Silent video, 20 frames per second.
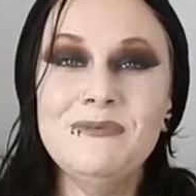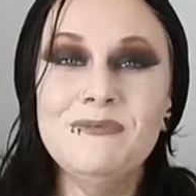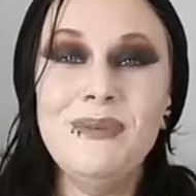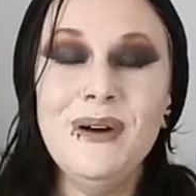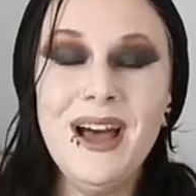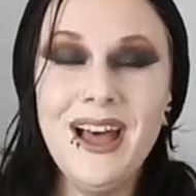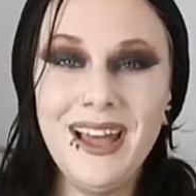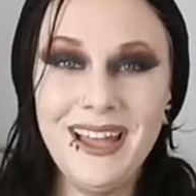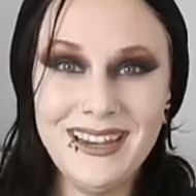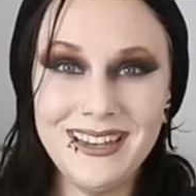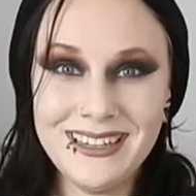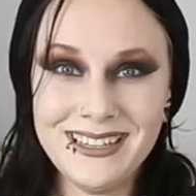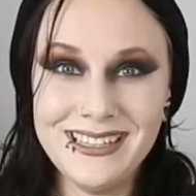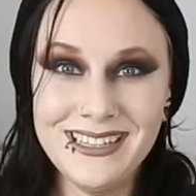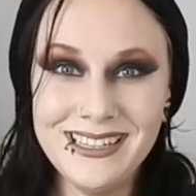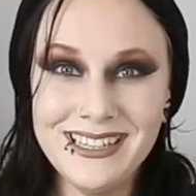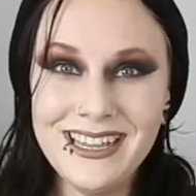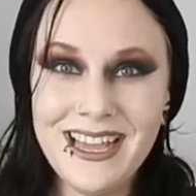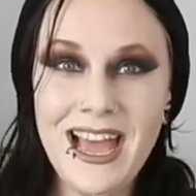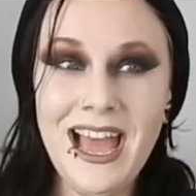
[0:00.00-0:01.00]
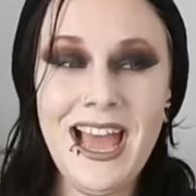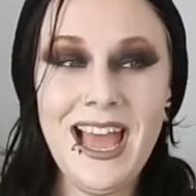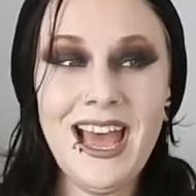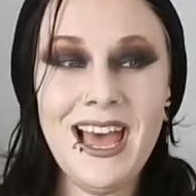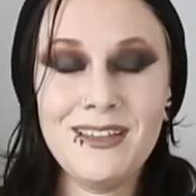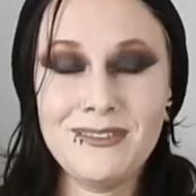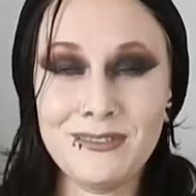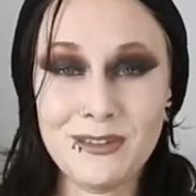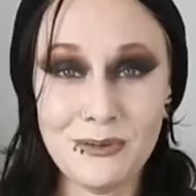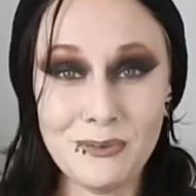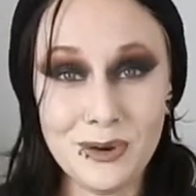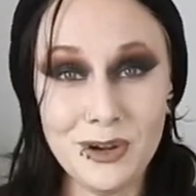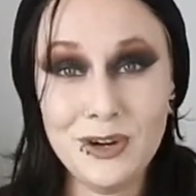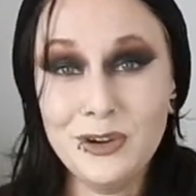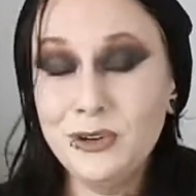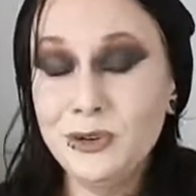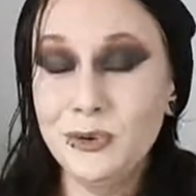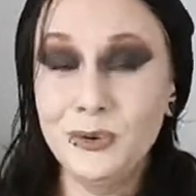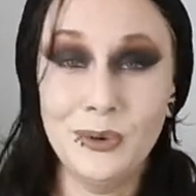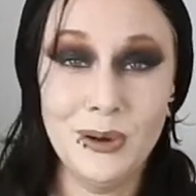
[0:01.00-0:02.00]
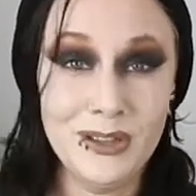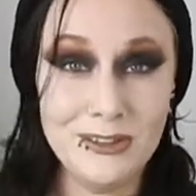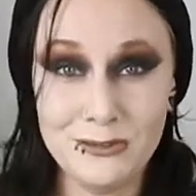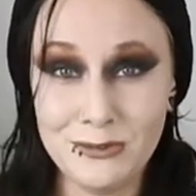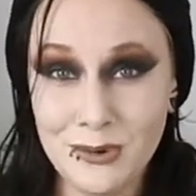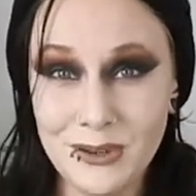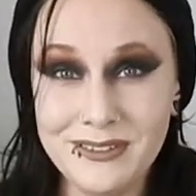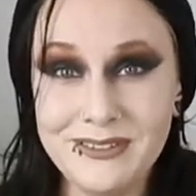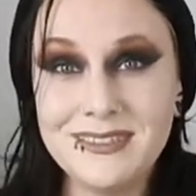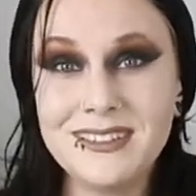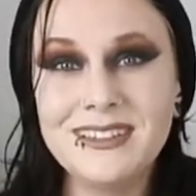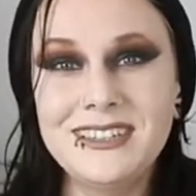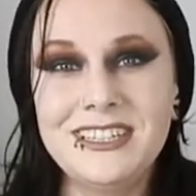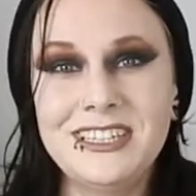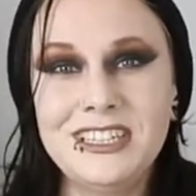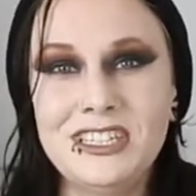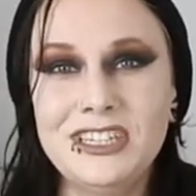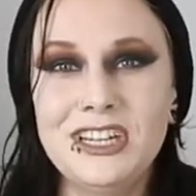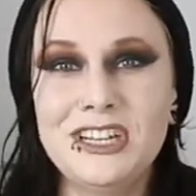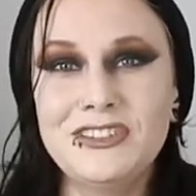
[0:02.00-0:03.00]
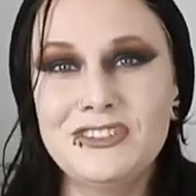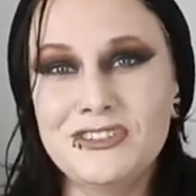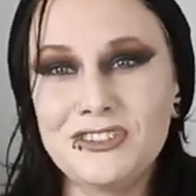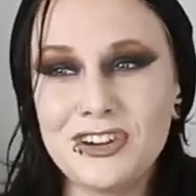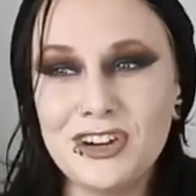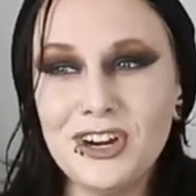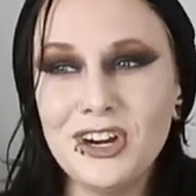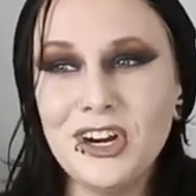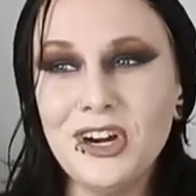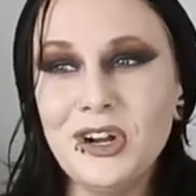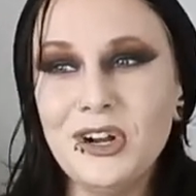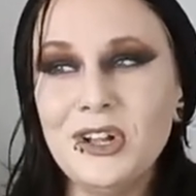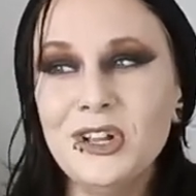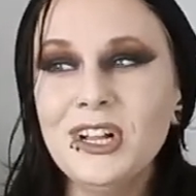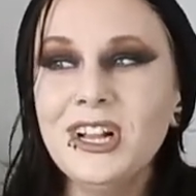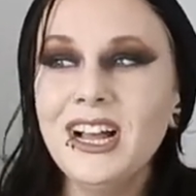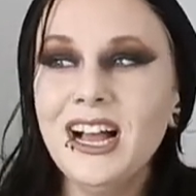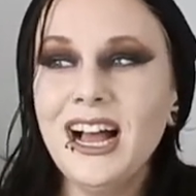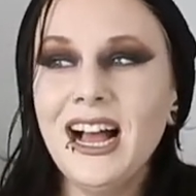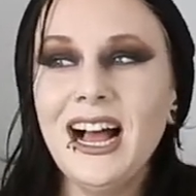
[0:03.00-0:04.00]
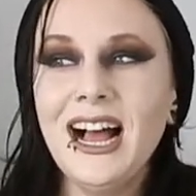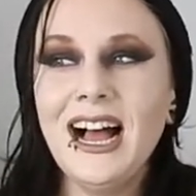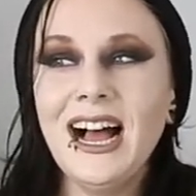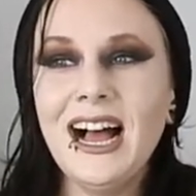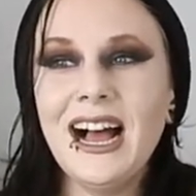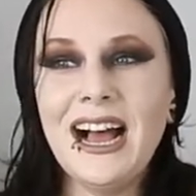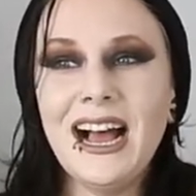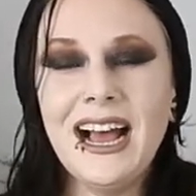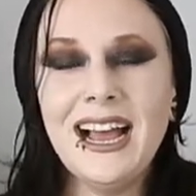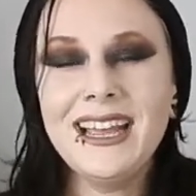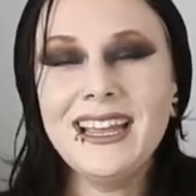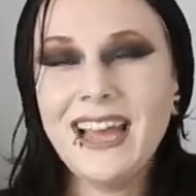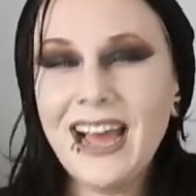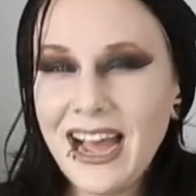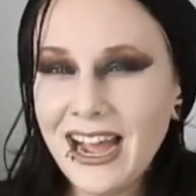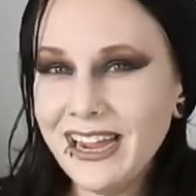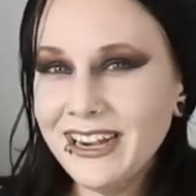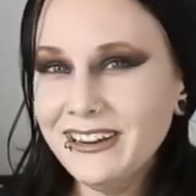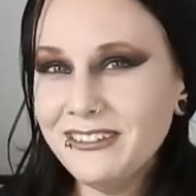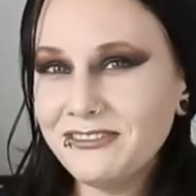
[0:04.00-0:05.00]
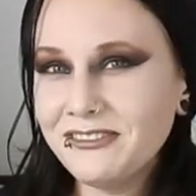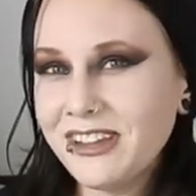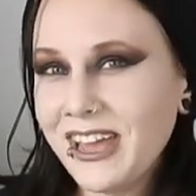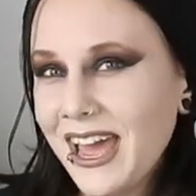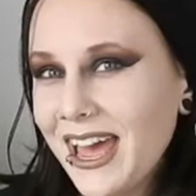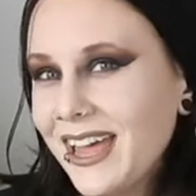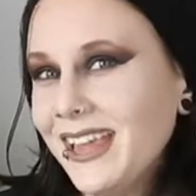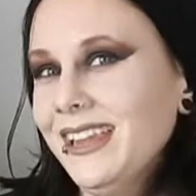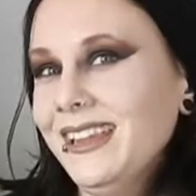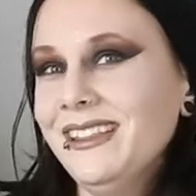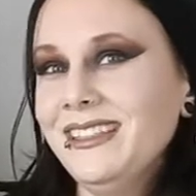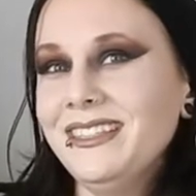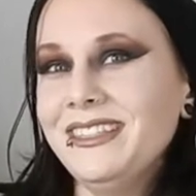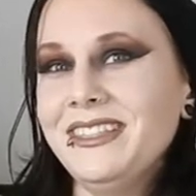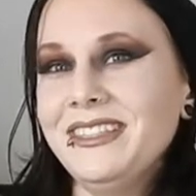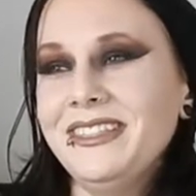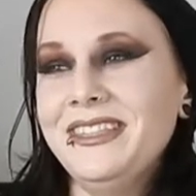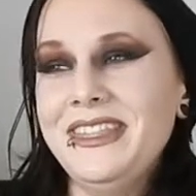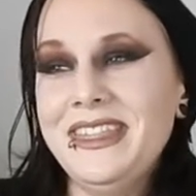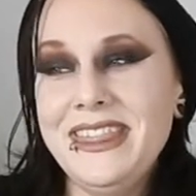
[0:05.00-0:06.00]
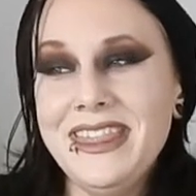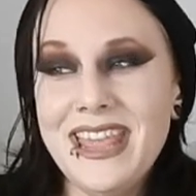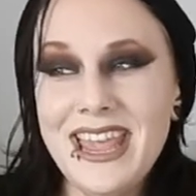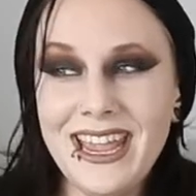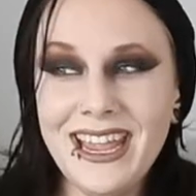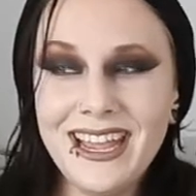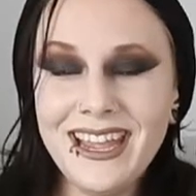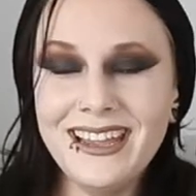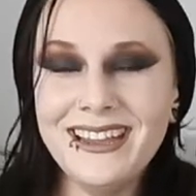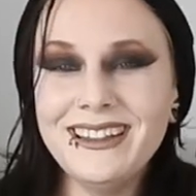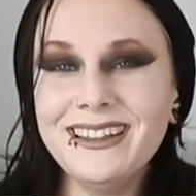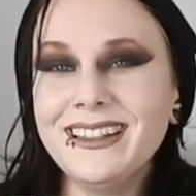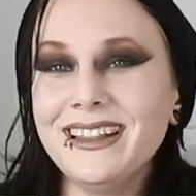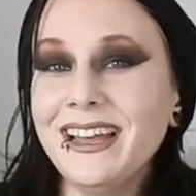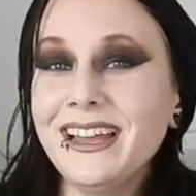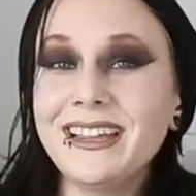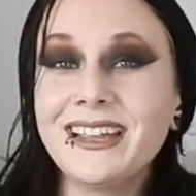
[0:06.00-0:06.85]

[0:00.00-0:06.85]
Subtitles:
But as someone who was once a teenage girl, I kind of get it.